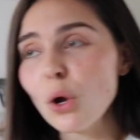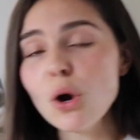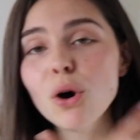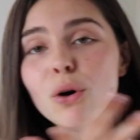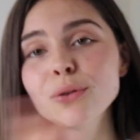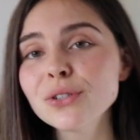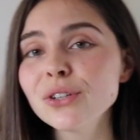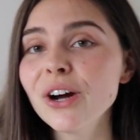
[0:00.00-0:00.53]

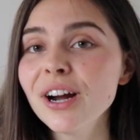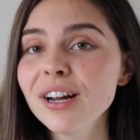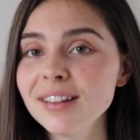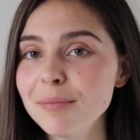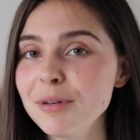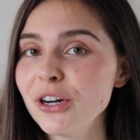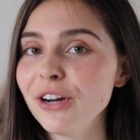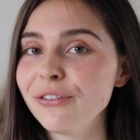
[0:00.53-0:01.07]
Also,
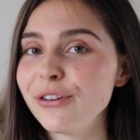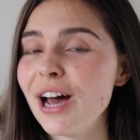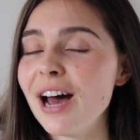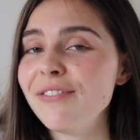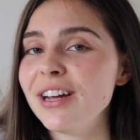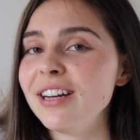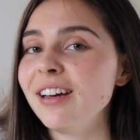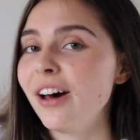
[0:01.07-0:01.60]
let me know if you
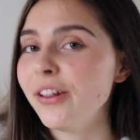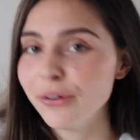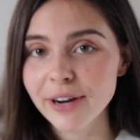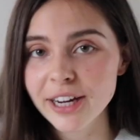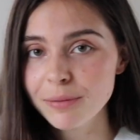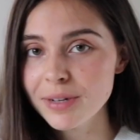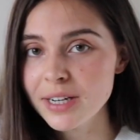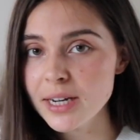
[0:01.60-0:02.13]
have any other
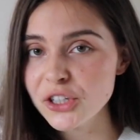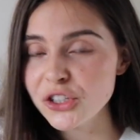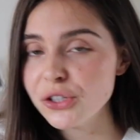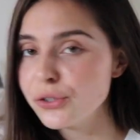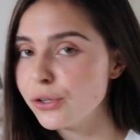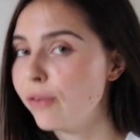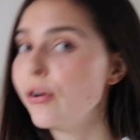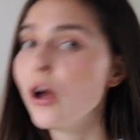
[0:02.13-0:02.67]

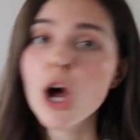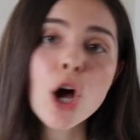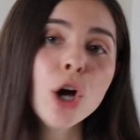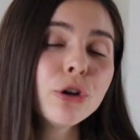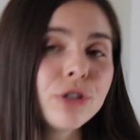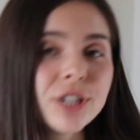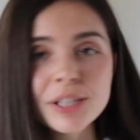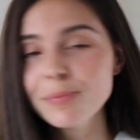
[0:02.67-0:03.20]
recommendations of
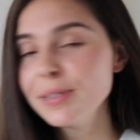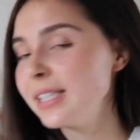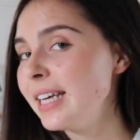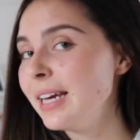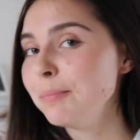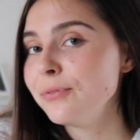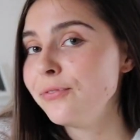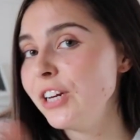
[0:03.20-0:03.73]
Christmas
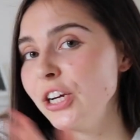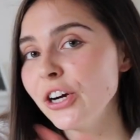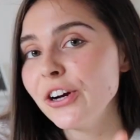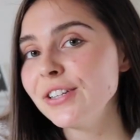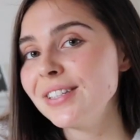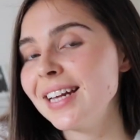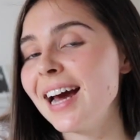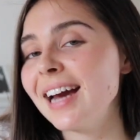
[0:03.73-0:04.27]
themed
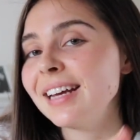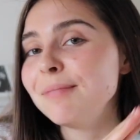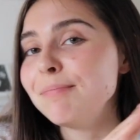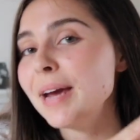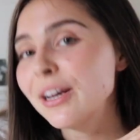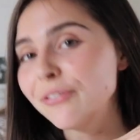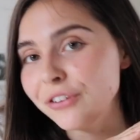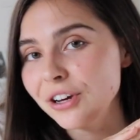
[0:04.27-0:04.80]
videos that I can
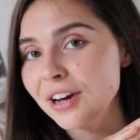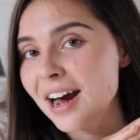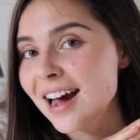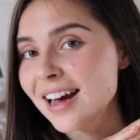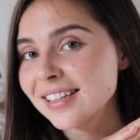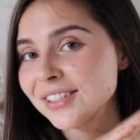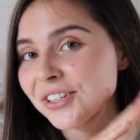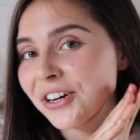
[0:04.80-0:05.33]
make for you
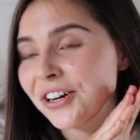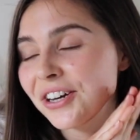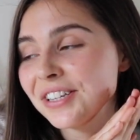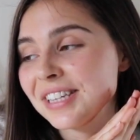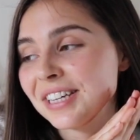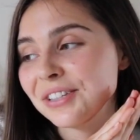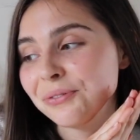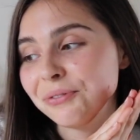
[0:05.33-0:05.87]
guys,
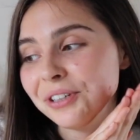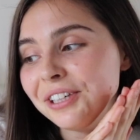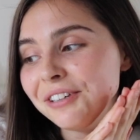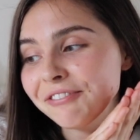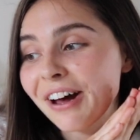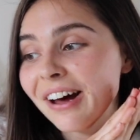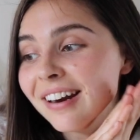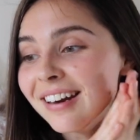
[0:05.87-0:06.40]
because it's really
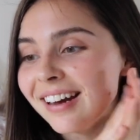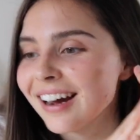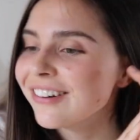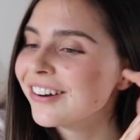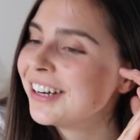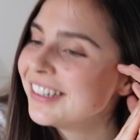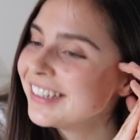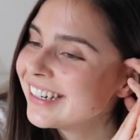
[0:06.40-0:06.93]
fun. I
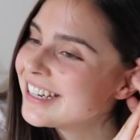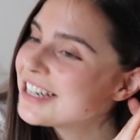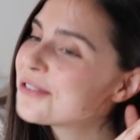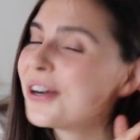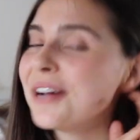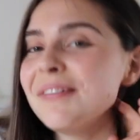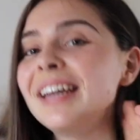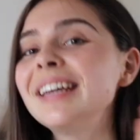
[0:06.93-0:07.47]
really
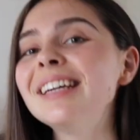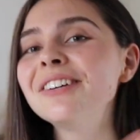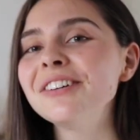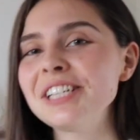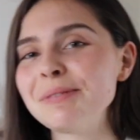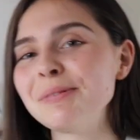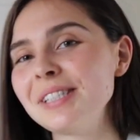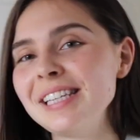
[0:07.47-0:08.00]
enjoy making
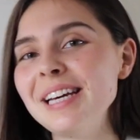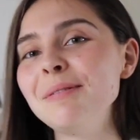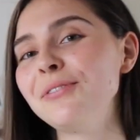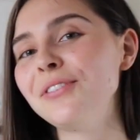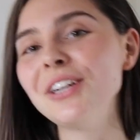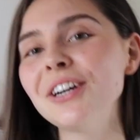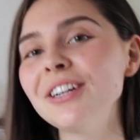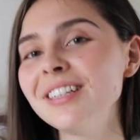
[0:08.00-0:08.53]
Christmas themed
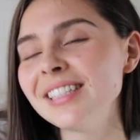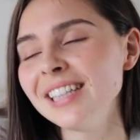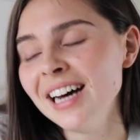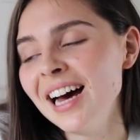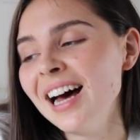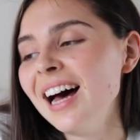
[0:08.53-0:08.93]
videos.